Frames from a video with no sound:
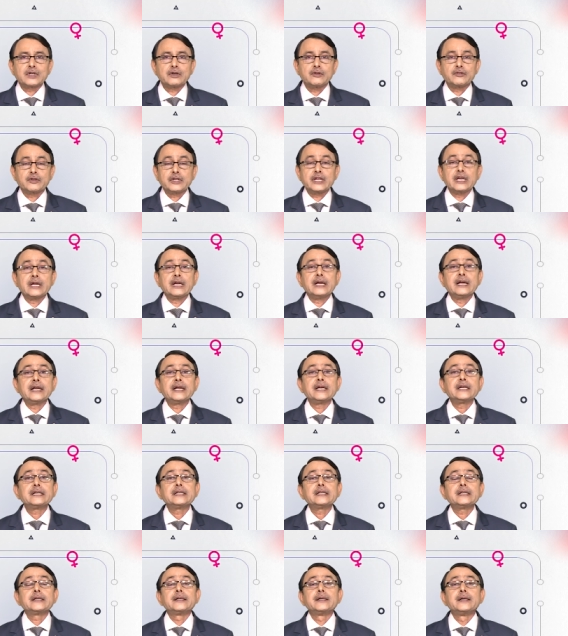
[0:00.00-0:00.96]
Okay.
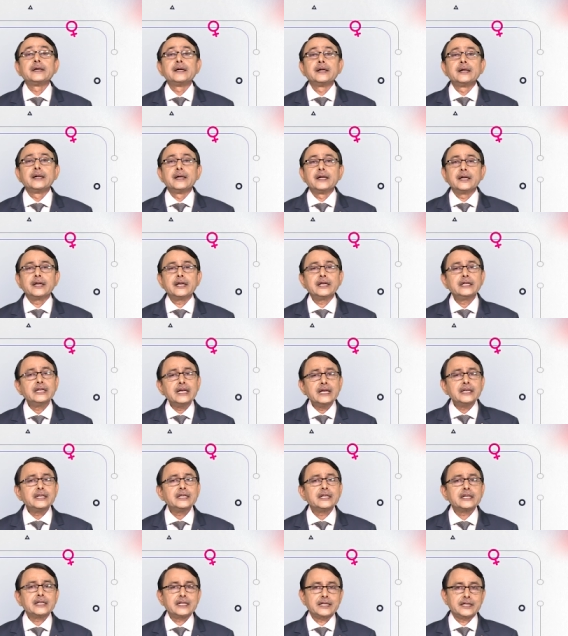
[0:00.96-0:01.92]
And in
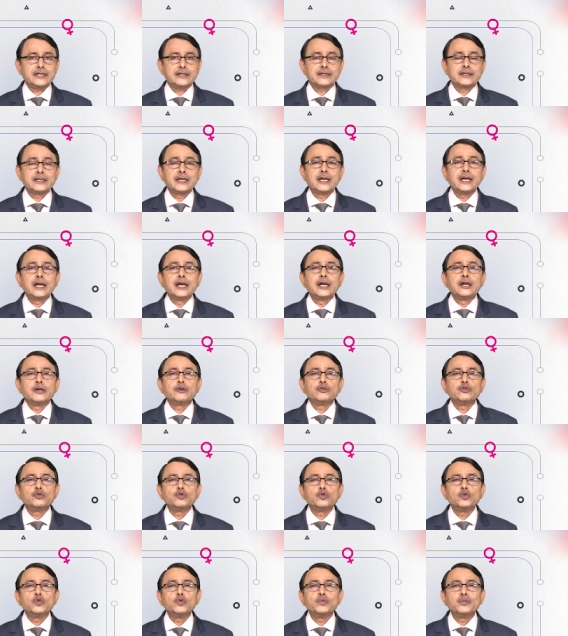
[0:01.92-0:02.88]
any case,
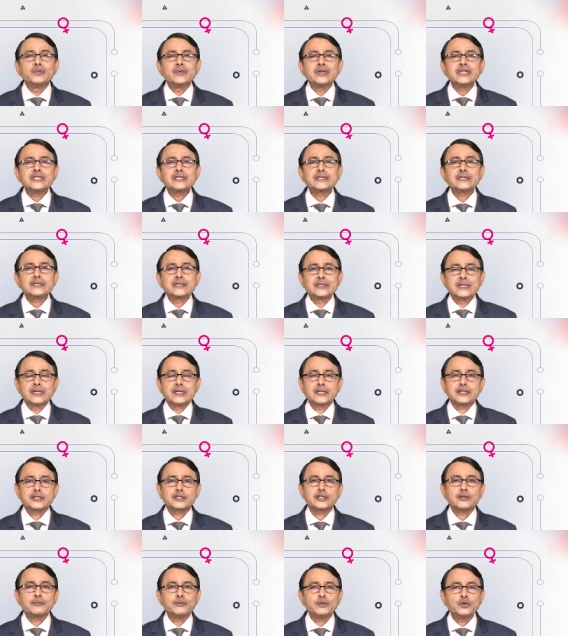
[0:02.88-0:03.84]
you must
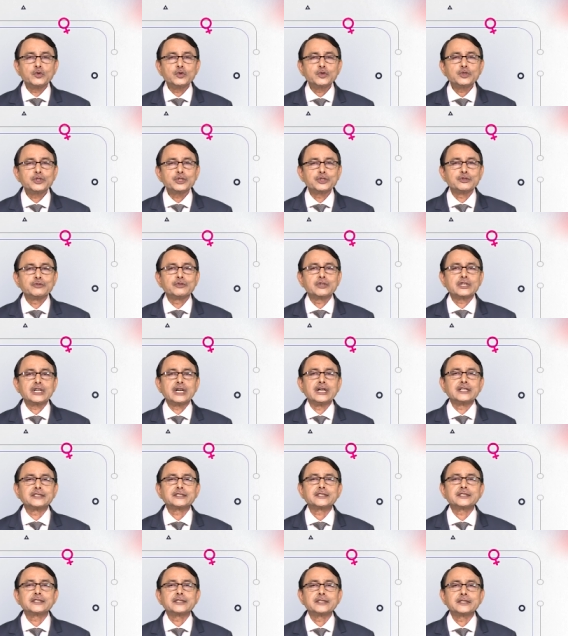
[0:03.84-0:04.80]
support your
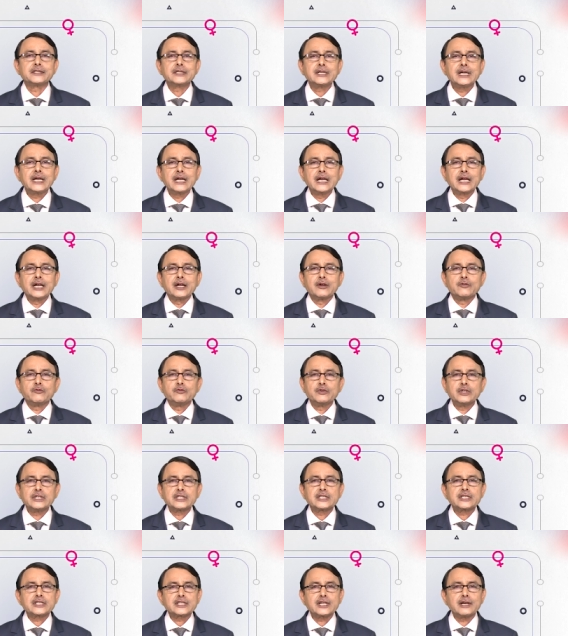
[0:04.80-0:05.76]
answer
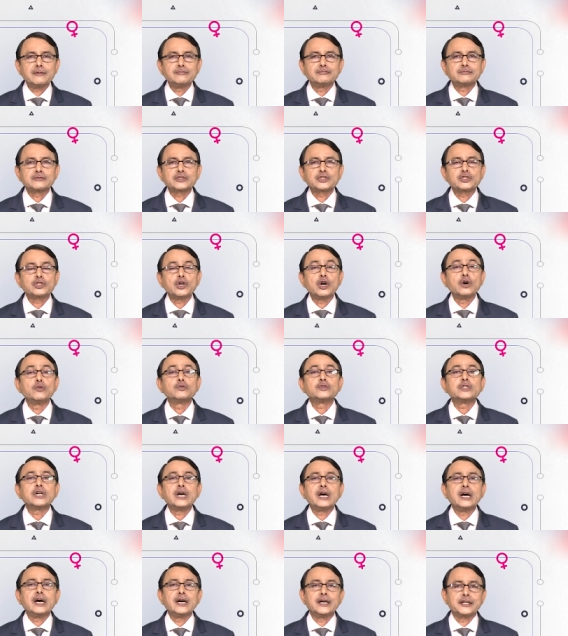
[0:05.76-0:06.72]
with some sound
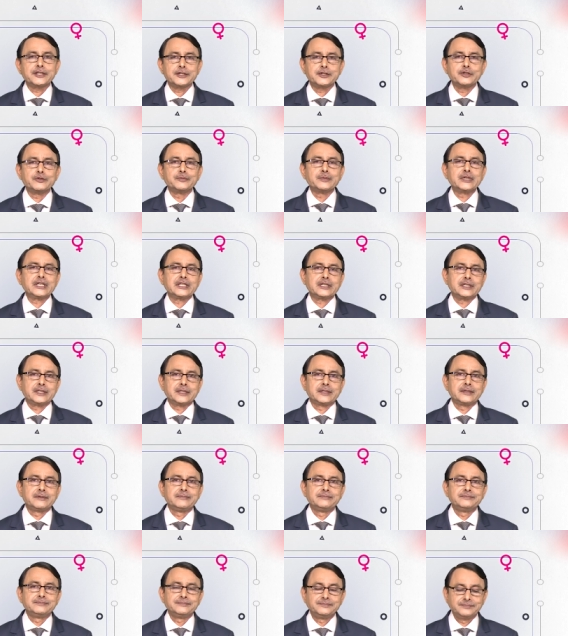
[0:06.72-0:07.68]
argument,
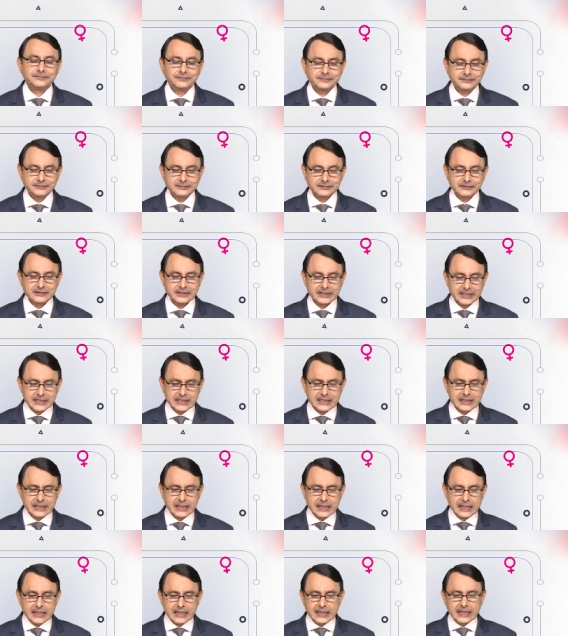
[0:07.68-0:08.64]
right?
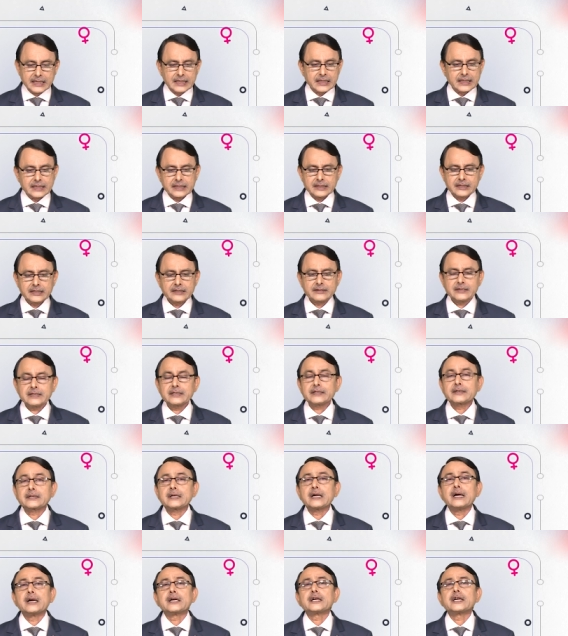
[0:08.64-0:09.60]
This is
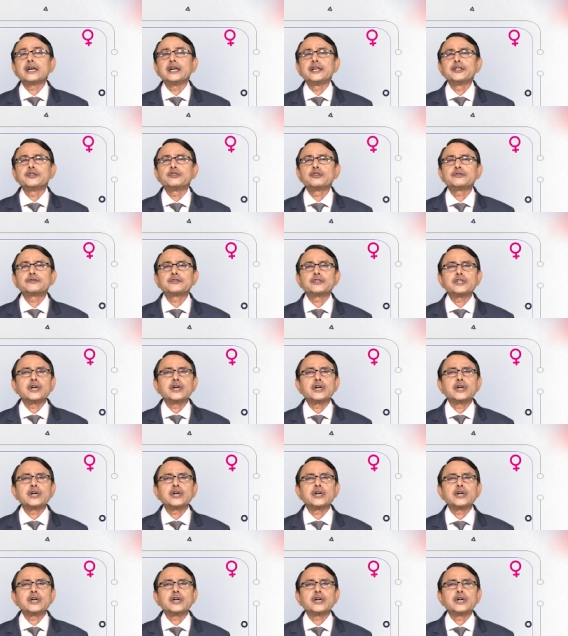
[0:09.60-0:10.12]
a kind of